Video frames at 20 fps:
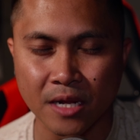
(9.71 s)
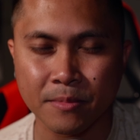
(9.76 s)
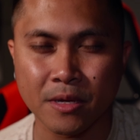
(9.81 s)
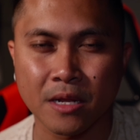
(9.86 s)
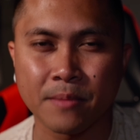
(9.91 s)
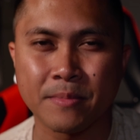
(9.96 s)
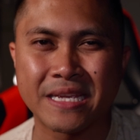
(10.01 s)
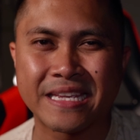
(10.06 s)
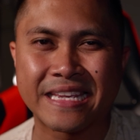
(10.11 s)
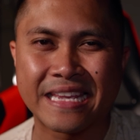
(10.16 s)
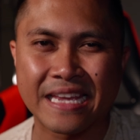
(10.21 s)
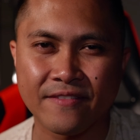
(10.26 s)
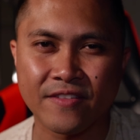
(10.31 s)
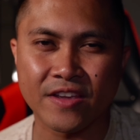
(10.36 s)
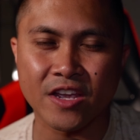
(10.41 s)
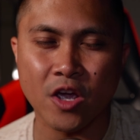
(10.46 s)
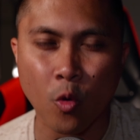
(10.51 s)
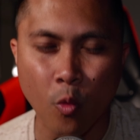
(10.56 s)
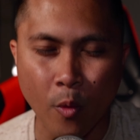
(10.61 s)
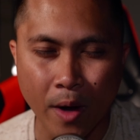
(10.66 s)
I'm going to be
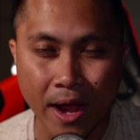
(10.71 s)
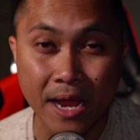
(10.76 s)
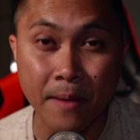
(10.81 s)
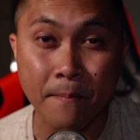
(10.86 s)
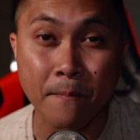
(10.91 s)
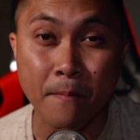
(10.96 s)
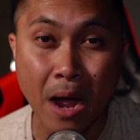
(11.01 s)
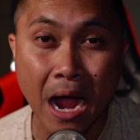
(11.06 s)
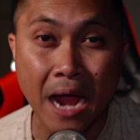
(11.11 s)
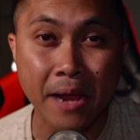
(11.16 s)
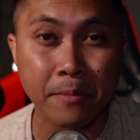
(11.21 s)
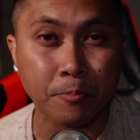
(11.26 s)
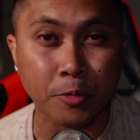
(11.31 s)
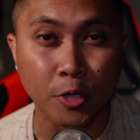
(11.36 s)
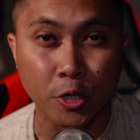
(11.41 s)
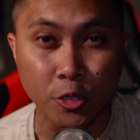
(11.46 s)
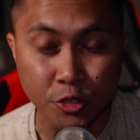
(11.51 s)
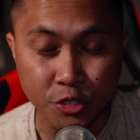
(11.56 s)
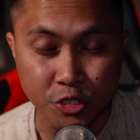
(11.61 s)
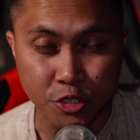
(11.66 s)
giving away my
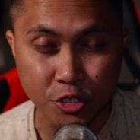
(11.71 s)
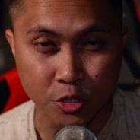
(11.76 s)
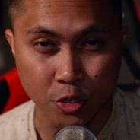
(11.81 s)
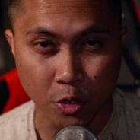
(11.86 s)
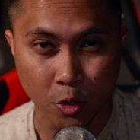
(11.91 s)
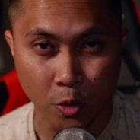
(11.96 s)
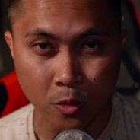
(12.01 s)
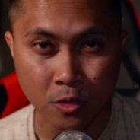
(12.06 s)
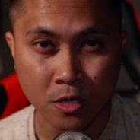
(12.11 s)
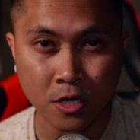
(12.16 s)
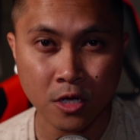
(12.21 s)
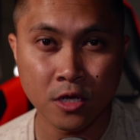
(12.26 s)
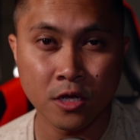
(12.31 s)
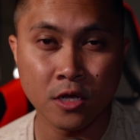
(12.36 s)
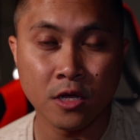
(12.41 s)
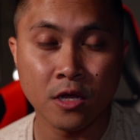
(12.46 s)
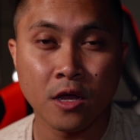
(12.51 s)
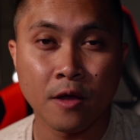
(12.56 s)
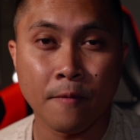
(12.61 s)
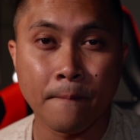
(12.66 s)
personal
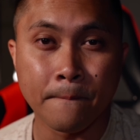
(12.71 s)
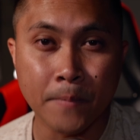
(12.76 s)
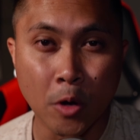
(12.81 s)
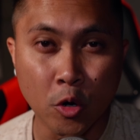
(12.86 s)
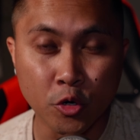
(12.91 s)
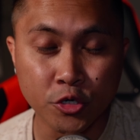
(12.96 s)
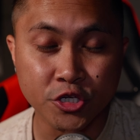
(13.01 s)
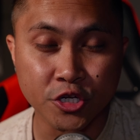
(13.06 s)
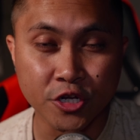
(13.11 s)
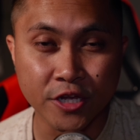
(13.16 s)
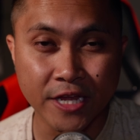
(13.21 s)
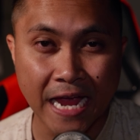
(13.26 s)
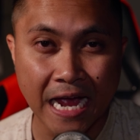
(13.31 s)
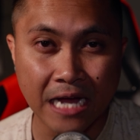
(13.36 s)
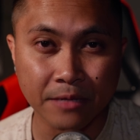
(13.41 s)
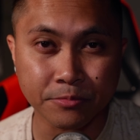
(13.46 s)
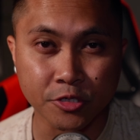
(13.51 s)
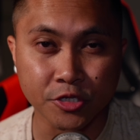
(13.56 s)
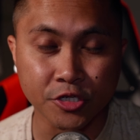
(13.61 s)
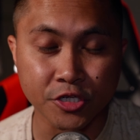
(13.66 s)
motion
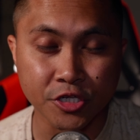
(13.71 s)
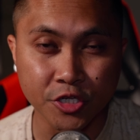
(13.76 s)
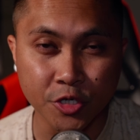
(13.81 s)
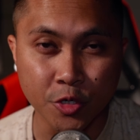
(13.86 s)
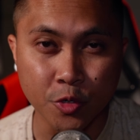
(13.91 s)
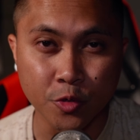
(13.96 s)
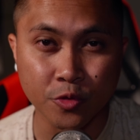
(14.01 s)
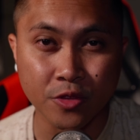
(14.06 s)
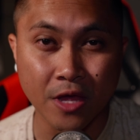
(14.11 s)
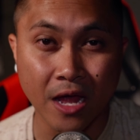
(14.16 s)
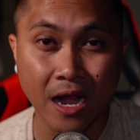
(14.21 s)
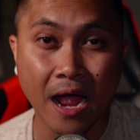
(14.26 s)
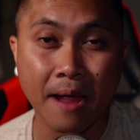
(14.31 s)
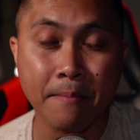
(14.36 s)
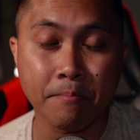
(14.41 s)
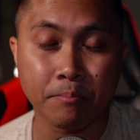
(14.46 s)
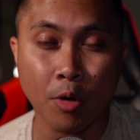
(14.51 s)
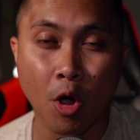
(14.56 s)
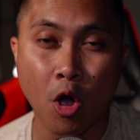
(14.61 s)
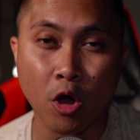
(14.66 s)
capture suit that I
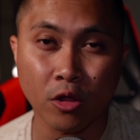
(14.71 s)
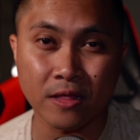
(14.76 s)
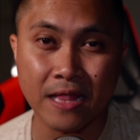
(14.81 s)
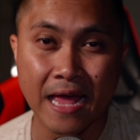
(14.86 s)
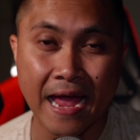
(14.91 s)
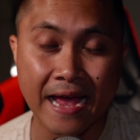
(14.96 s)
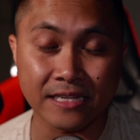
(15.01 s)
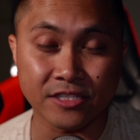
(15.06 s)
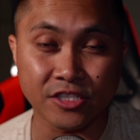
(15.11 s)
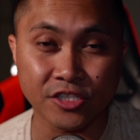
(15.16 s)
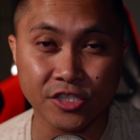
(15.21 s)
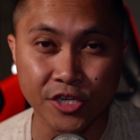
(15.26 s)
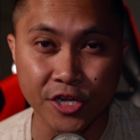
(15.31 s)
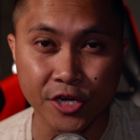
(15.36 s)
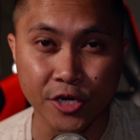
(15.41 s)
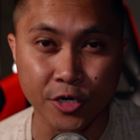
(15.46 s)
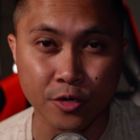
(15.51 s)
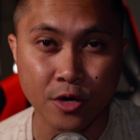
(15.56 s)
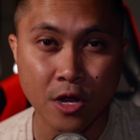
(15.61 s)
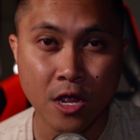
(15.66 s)
bought last
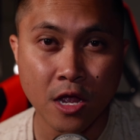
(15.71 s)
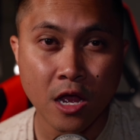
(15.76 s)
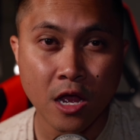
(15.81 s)
year,